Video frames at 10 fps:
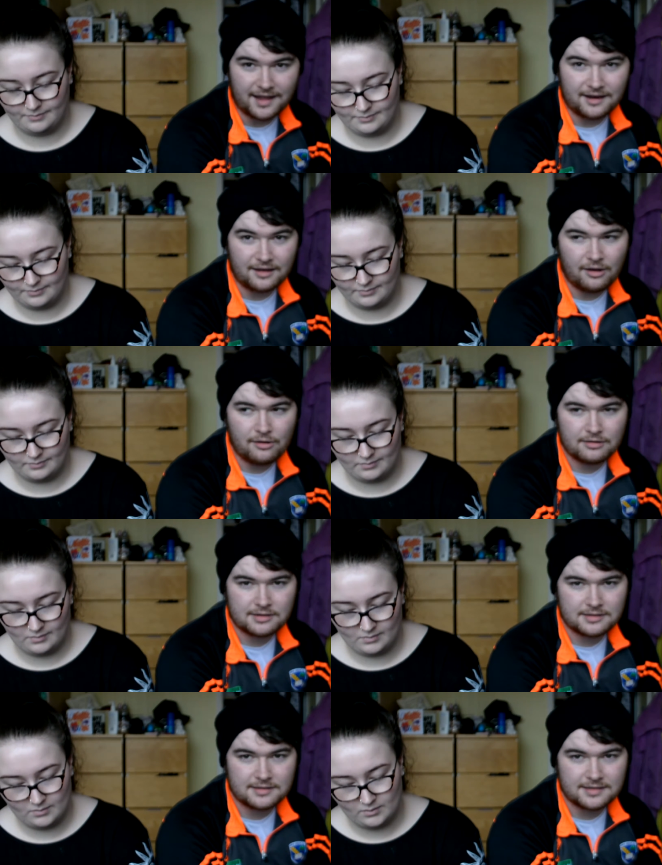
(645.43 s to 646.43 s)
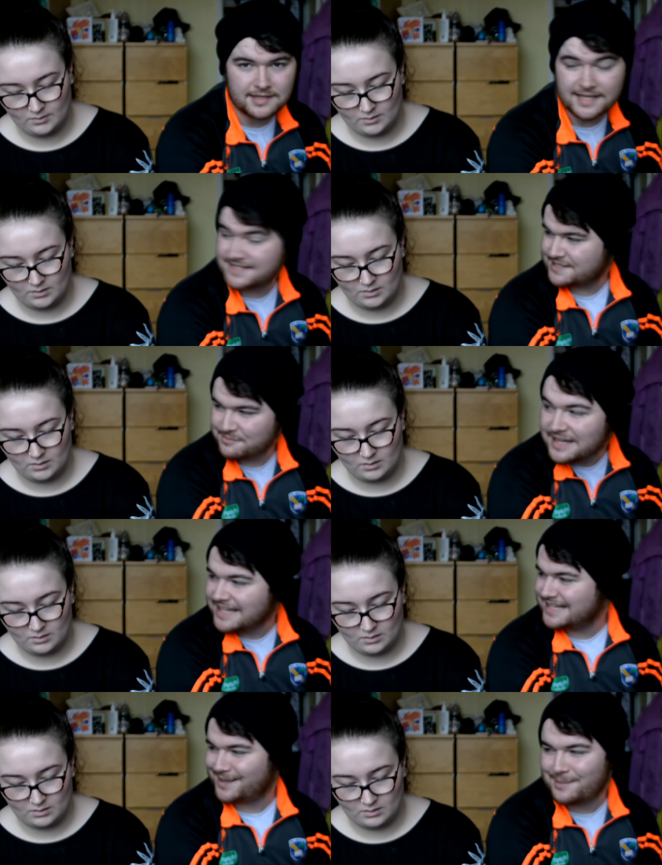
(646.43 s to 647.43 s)
Speaker 1: Hello. It's a
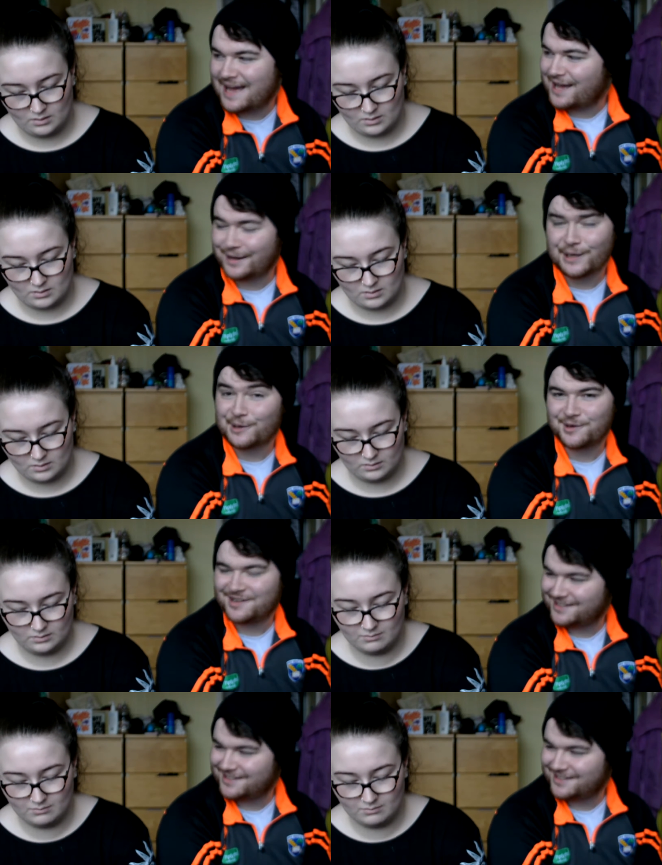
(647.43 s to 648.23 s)
me, Mario.